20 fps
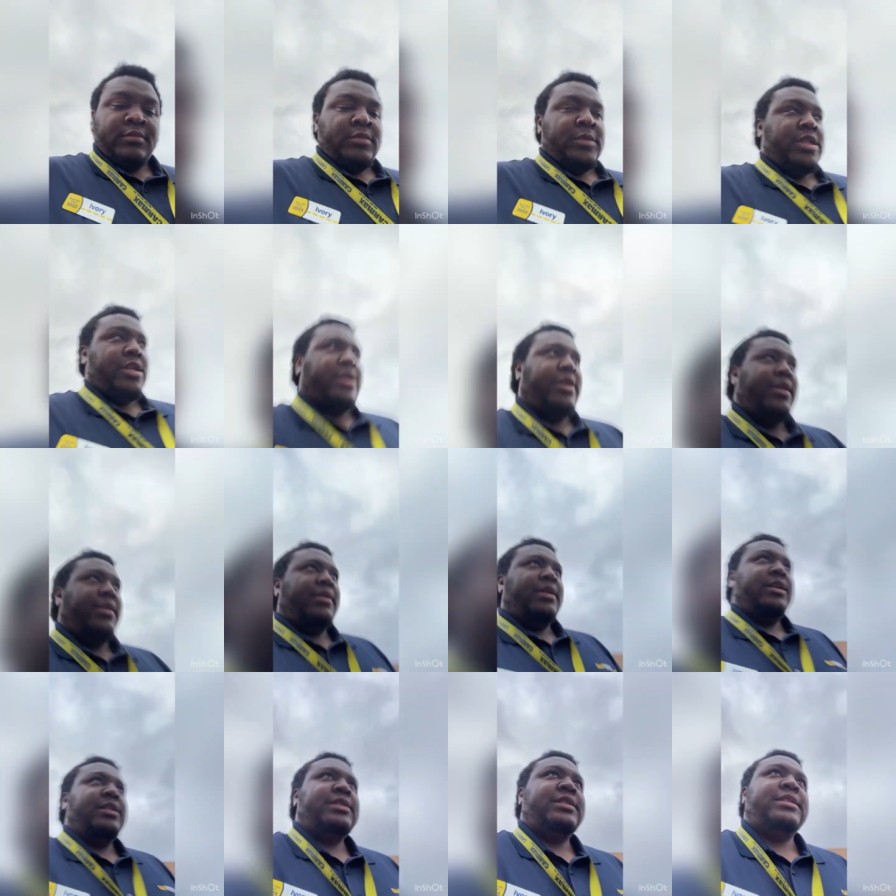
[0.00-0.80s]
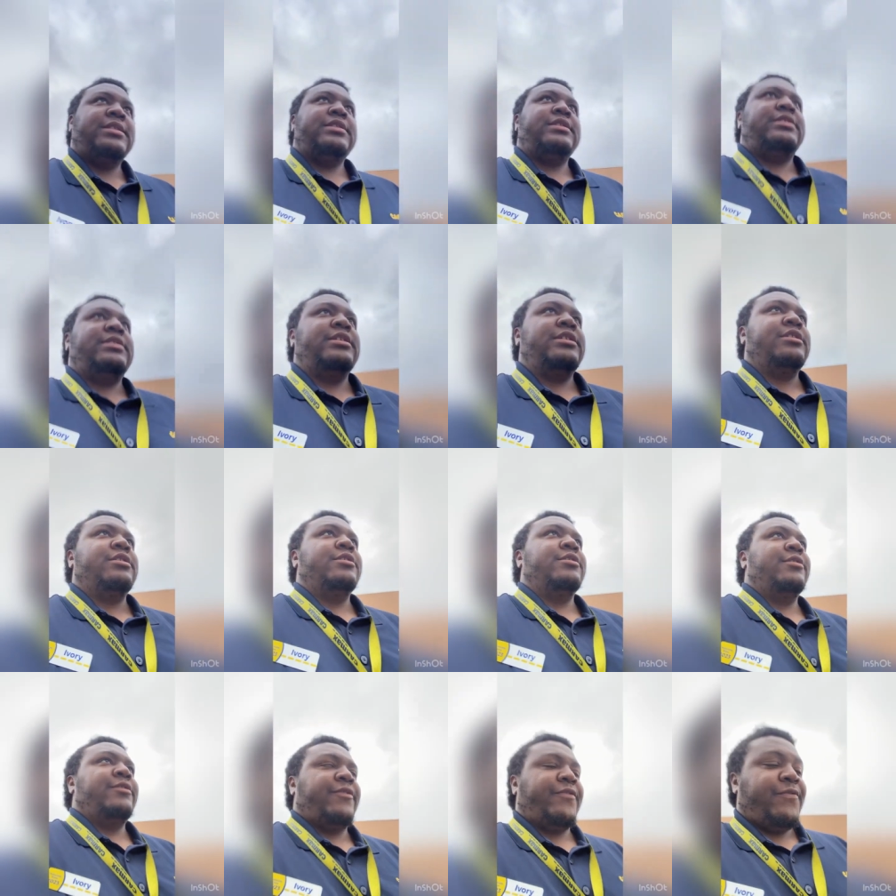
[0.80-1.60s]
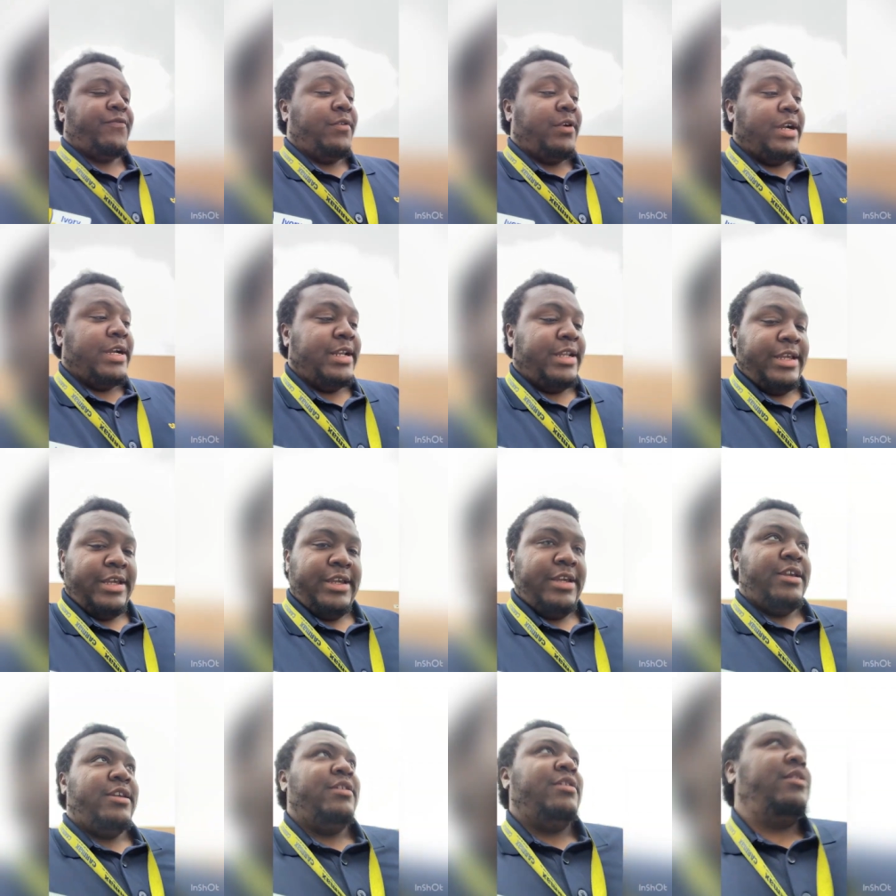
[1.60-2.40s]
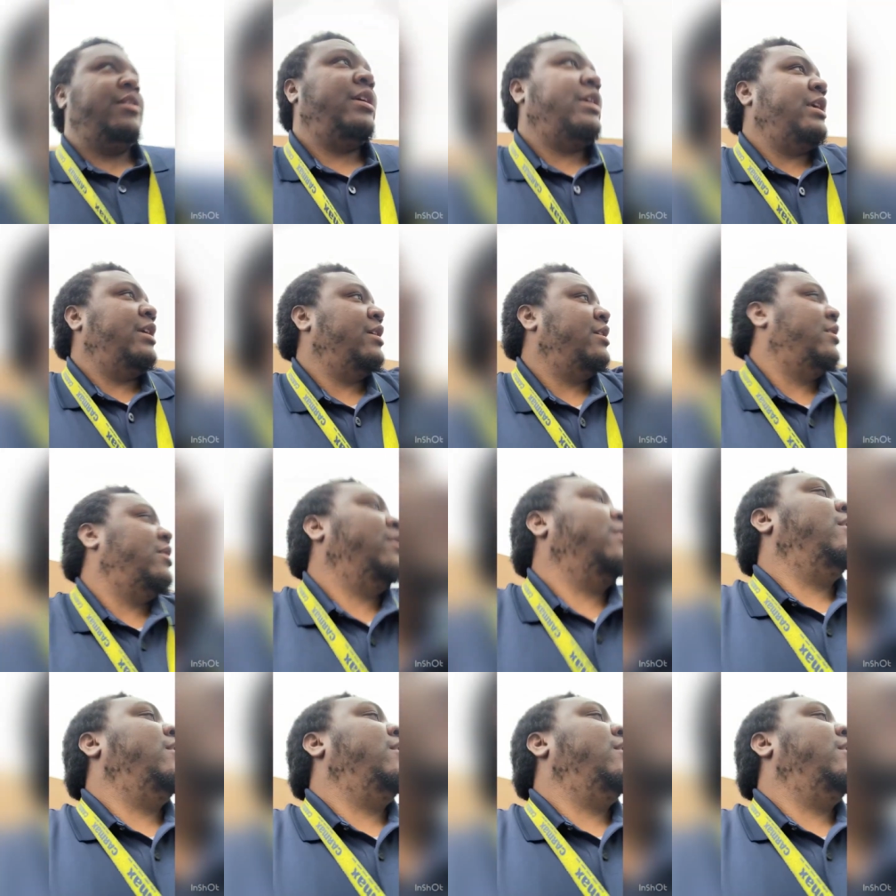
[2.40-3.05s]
right, it's still Friday, and